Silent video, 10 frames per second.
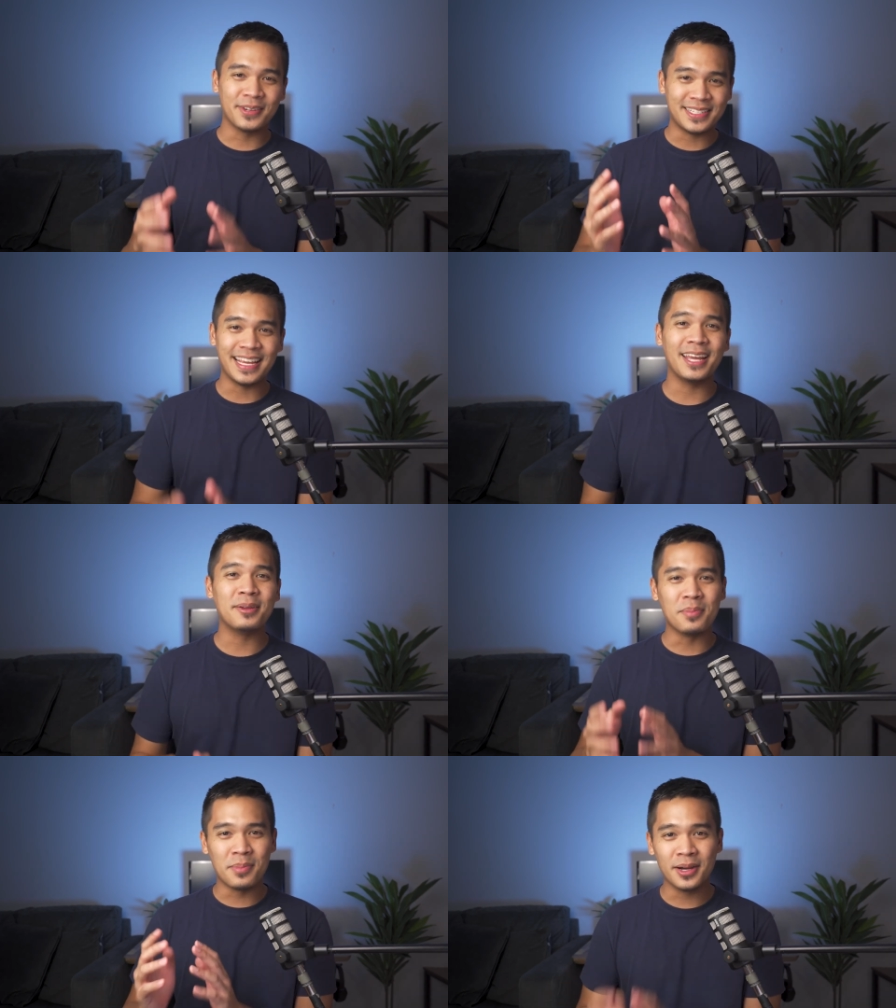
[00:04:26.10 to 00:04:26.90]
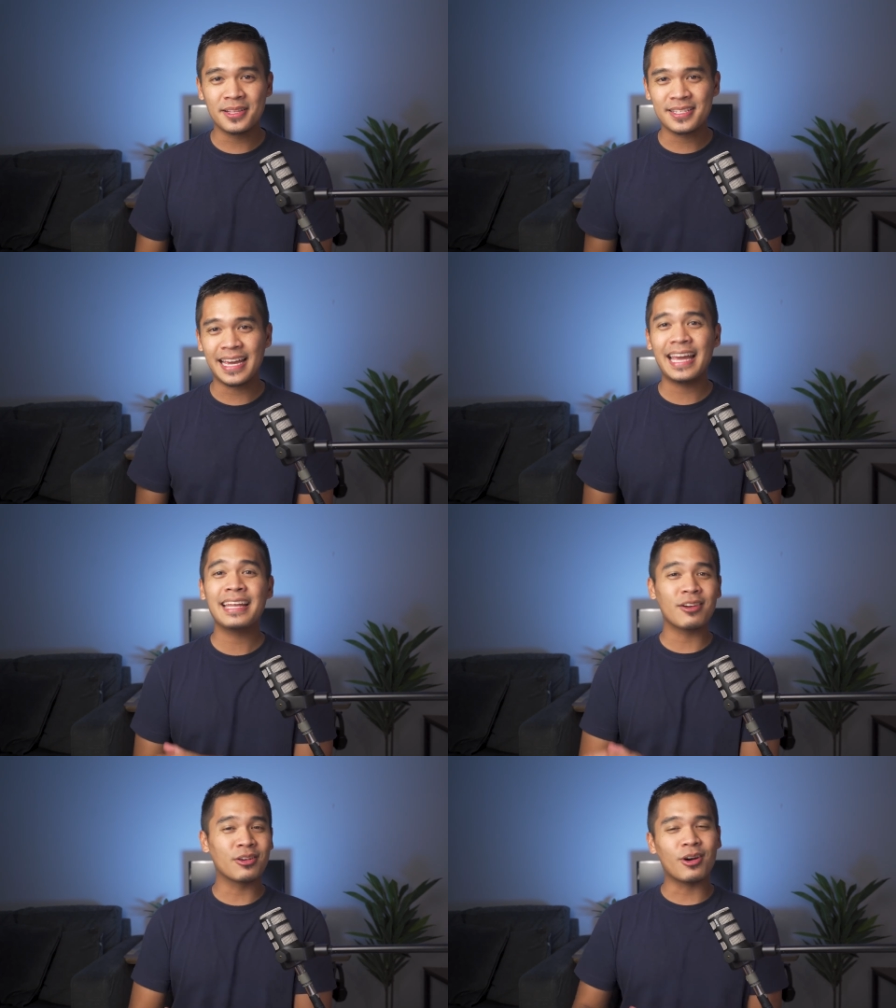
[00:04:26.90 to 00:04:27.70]
for 10 months
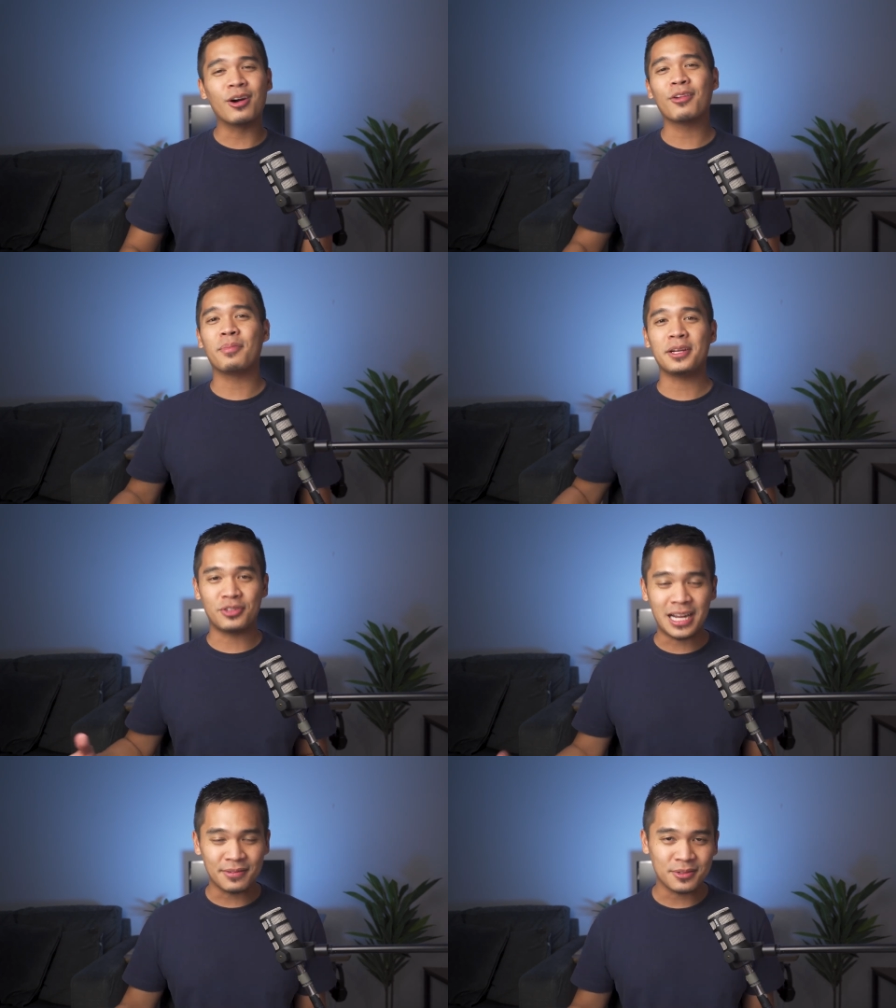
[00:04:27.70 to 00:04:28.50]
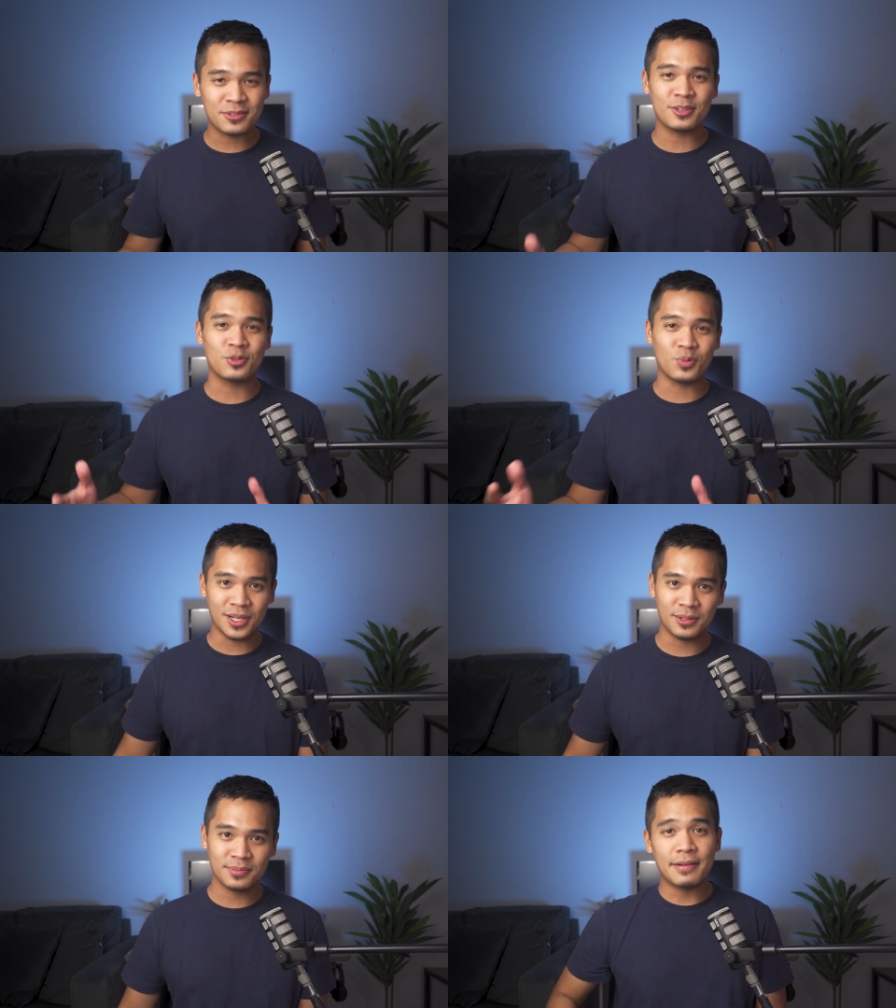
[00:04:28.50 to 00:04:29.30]
and on all of my travels as well.